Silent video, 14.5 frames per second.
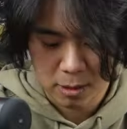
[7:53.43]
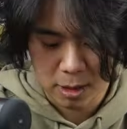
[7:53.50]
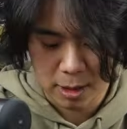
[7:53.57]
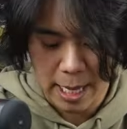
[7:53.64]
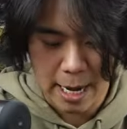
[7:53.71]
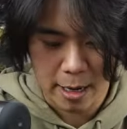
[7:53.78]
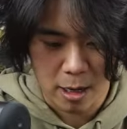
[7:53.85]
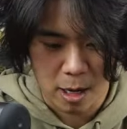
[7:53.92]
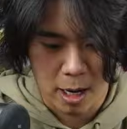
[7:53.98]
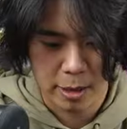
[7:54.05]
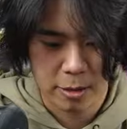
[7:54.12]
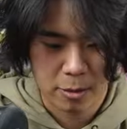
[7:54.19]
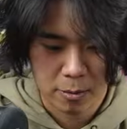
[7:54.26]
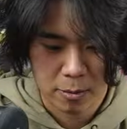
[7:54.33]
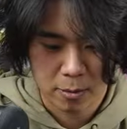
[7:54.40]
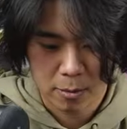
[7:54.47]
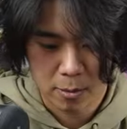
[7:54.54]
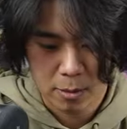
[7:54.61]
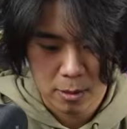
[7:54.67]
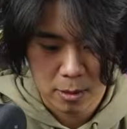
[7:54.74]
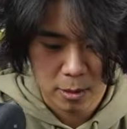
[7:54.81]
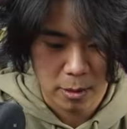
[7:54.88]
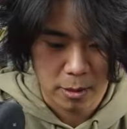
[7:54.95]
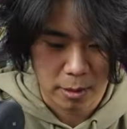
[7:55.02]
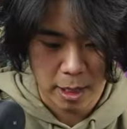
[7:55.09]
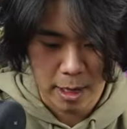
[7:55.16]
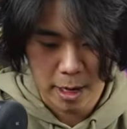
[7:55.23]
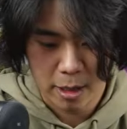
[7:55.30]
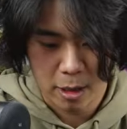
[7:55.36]
Slakoth,
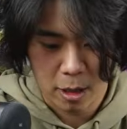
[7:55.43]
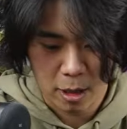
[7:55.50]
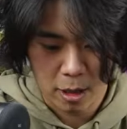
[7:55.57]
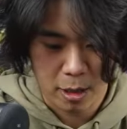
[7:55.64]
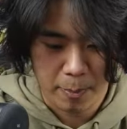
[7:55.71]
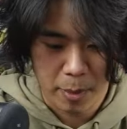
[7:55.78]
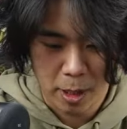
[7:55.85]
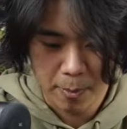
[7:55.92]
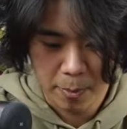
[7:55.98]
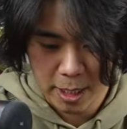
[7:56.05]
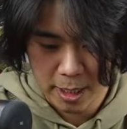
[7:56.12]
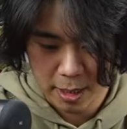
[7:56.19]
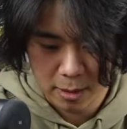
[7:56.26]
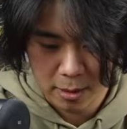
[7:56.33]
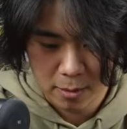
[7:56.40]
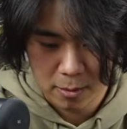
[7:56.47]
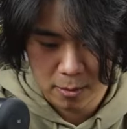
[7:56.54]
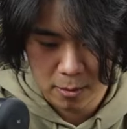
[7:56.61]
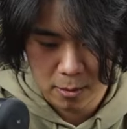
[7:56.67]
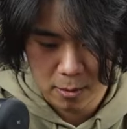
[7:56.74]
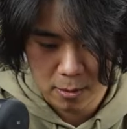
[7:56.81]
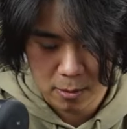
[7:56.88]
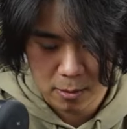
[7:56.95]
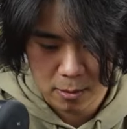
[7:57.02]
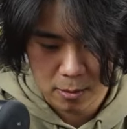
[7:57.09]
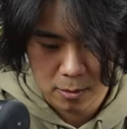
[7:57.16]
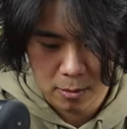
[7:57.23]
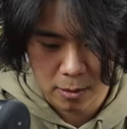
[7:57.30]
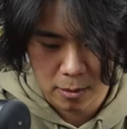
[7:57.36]
Gligar, a pumpkin.
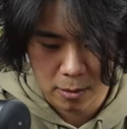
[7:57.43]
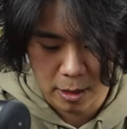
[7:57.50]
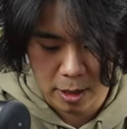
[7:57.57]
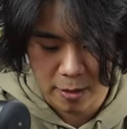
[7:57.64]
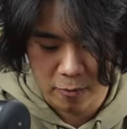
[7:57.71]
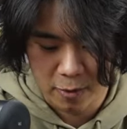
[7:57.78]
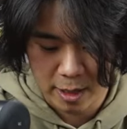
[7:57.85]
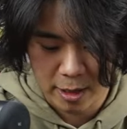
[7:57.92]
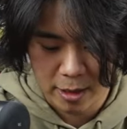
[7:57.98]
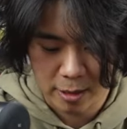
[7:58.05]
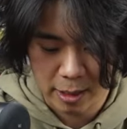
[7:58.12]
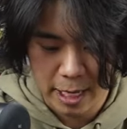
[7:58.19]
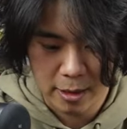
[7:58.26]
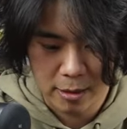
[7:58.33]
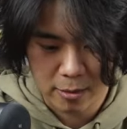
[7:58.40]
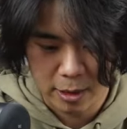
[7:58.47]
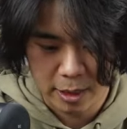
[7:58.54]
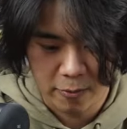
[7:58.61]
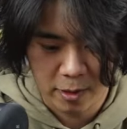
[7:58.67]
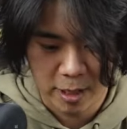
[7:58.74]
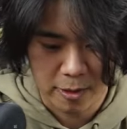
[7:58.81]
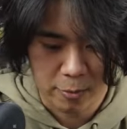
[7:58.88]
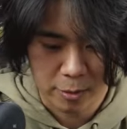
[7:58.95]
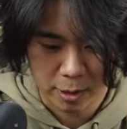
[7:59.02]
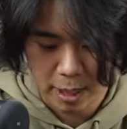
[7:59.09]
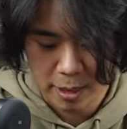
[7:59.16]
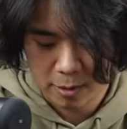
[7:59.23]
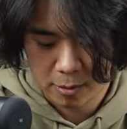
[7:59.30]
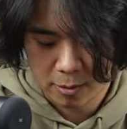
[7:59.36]
I forget what
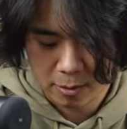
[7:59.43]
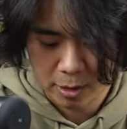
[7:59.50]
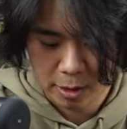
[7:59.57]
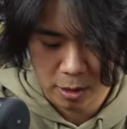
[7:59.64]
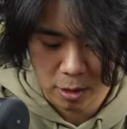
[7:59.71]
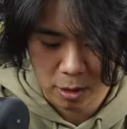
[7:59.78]
that is